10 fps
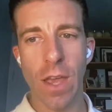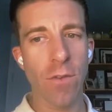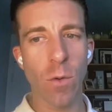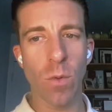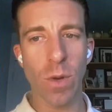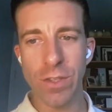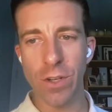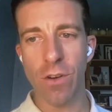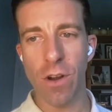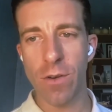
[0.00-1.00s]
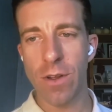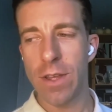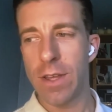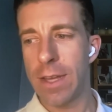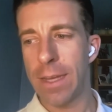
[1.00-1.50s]
Everyone wants to grow,
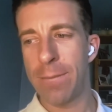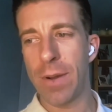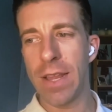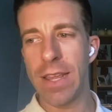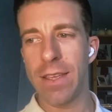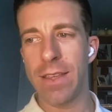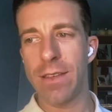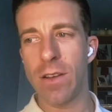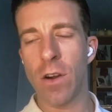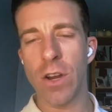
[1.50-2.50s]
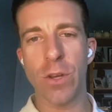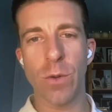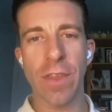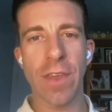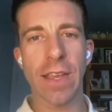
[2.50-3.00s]
but are you
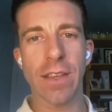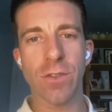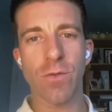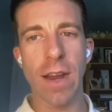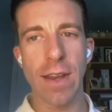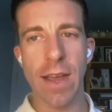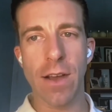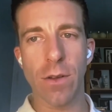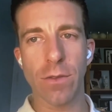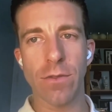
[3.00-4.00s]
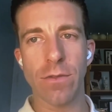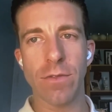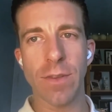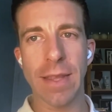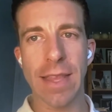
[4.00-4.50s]
doing things right now
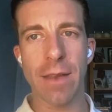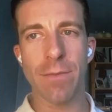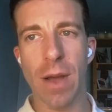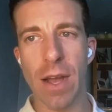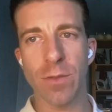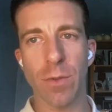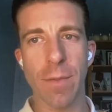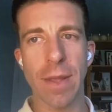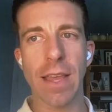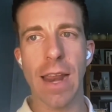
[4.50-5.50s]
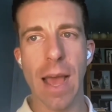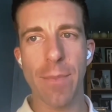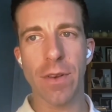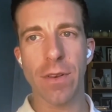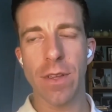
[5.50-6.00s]
to make that possible, to make that
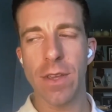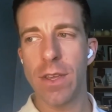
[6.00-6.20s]
happen?